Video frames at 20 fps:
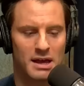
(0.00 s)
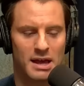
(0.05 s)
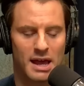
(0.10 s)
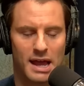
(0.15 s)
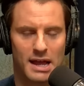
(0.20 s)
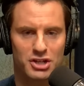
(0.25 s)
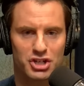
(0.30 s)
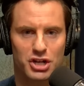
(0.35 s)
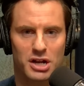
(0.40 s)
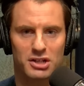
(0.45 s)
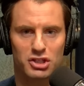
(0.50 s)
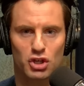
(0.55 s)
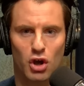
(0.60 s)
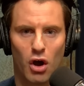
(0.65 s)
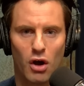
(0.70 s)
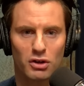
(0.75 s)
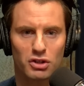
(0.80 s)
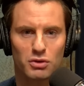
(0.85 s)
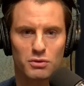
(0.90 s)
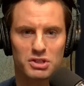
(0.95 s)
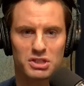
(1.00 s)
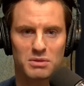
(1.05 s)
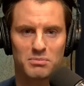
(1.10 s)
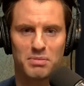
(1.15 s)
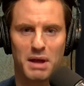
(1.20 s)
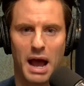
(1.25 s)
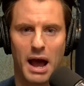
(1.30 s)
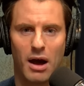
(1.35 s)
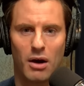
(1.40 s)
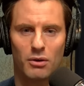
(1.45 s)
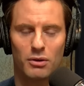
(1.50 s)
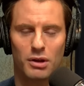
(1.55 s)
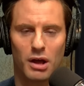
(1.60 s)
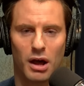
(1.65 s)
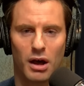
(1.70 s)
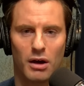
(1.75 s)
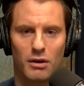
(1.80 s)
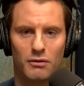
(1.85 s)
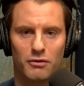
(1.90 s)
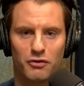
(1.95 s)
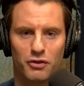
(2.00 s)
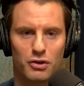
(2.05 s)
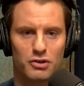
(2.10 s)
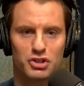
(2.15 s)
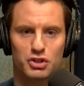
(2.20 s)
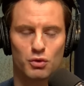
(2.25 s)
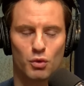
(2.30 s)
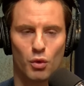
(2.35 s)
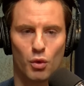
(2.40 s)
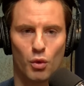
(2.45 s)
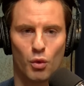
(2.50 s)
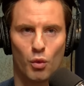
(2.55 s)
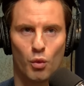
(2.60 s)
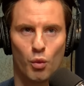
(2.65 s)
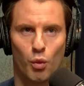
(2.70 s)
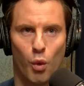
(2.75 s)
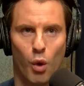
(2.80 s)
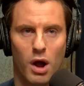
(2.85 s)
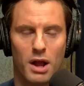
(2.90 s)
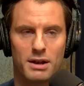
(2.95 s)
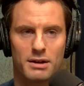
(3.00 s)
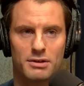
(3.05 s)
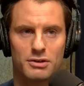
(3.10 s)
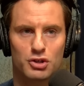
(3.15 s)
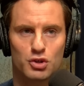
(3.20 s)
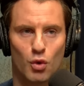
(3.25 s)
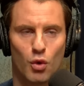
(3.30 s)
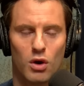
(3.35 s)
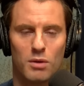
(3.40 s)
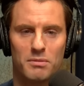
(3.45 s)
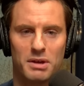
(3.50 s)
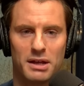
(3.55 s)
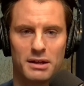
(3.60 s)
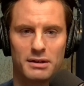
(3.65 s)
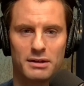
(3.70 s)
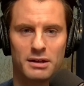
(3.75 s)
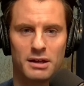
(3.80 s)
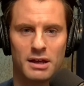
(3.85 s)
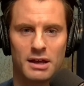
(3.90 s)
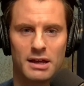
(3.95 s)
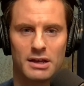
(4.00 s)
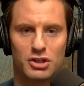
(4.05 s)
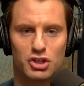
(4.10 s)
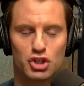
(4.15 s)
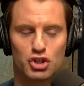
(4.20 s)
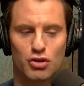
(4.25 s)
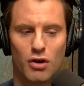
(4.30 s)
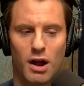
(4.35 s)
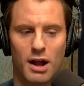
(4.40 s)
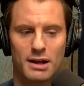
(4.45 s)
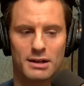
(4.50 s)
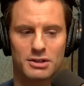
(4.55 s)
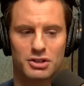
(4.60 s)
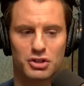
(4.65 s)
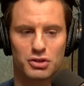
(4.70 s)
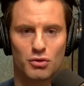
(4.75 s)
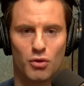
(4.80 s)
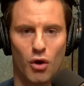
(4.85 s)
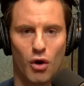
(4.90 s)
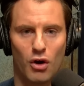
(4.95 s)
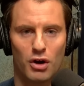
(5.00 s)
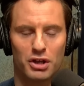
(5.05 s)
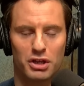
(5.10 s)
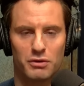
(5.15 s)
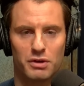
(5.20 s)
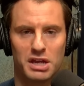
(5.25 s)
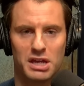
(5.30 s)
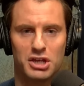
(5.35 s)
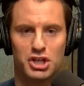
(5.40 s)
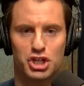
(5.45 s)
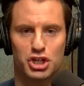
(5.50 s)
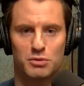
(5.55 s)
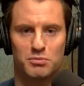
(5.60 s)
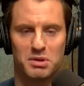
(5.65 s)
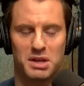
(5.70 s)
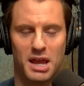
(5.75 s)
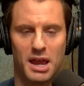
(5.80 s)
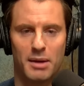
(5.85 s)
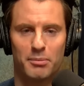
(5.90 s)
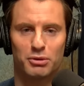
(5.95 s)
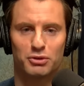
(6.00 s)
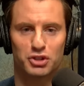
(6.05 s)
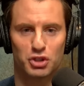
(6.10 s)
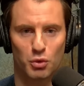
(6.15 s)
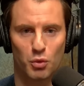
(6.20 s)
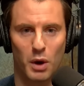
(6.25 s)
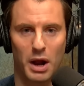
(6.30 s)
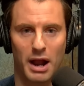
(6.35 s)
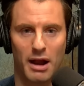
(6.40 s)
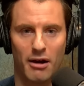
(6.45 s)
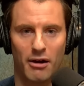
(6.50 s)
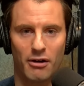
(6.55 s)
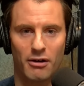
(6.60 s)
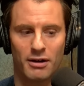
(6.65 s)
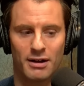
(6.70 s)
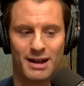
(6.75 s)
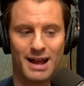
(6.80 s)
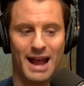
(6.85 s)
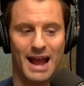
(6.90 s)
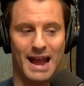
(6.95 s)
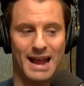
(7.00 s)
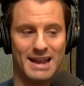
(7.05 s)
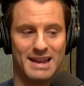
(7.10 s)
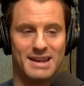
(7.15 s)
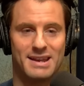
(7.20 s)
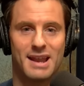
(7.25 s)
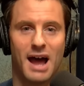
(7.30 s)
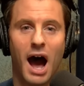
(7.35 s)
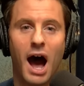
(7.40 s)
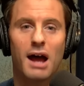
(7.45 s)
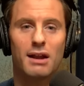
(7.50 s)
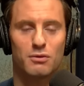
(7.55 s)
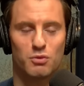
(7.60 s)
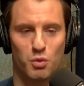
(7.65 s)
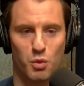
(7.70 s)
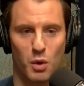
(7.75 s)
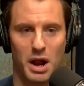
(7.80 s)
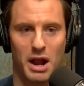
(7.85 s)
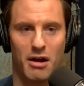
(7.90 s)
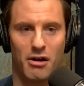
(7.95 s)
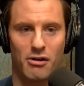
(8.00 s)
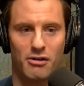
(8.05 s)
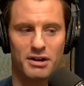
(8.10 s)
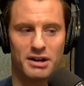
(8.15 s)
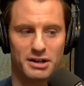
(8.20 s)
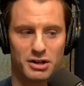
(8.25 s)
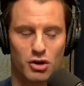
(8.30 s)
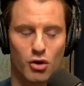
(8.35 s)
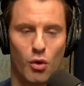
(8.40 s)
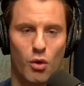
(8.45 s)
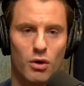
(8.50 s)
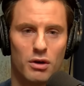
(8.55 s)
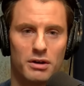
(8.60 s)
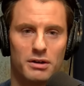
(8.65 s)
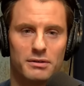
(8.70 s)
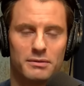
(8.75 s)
Angenette, talk to us about uh, first what Doerman is trying to argue he should be able to wear and not wear in court.